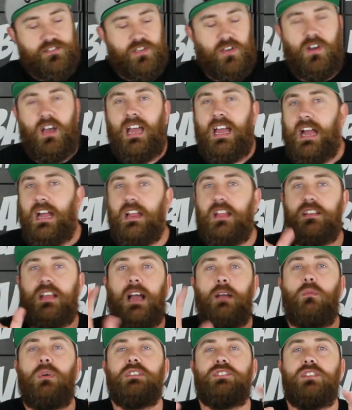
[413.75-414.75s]
So
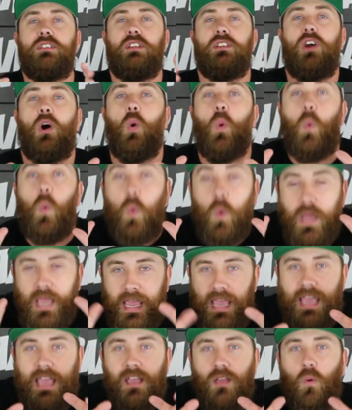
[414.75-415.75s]
I want you to know
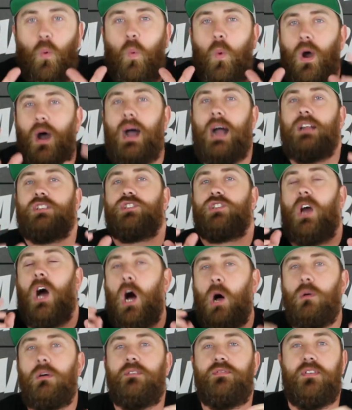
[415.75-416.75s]
we watch
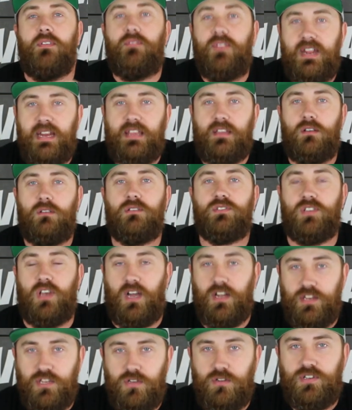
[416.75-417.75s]
all of the videos
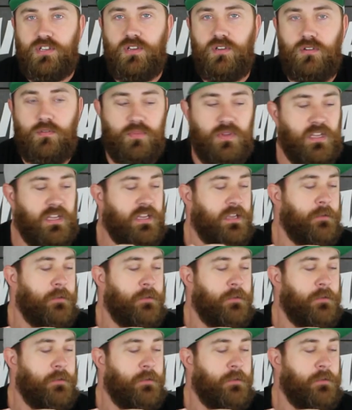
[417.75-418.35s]
on YouTube.